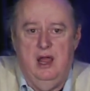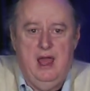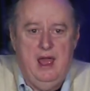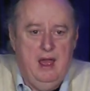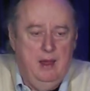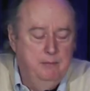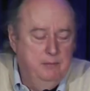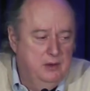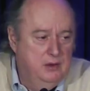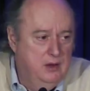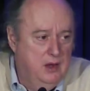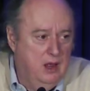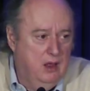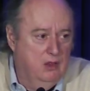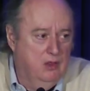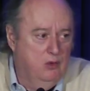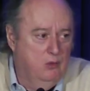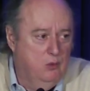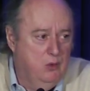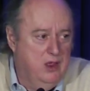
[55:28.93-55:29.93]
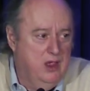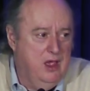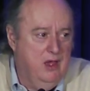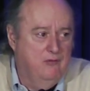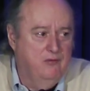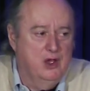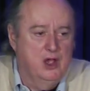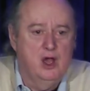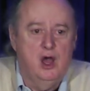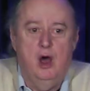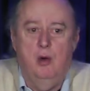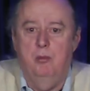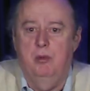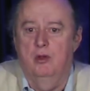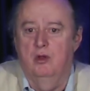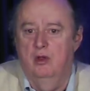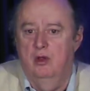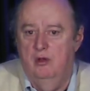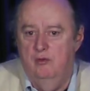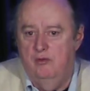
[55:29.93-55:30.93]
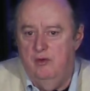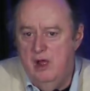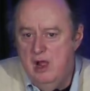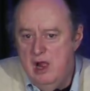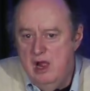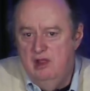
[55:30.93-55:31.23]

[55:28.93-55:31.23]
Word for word: happen now that we have a couple of